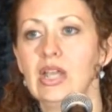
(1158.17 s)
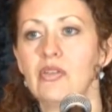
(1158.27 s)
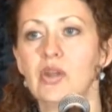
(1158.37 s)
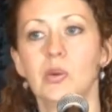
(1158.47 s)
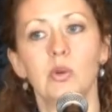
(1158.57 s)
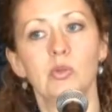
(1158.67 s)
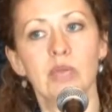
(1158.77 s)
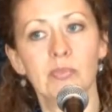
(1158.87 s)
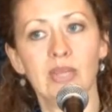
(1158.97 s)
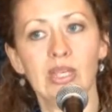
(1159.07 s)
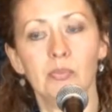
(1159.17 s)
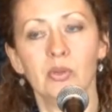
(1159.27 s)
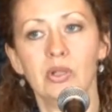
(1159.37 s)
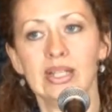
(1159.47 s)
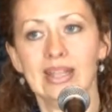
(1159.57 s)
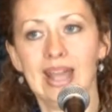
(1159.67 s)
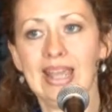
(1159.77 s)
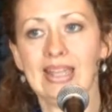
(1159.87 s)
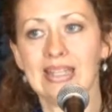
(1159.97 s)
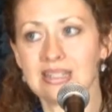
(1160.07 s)
There will be people
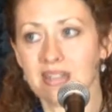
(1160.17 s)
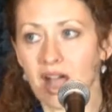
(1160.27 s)
inhaling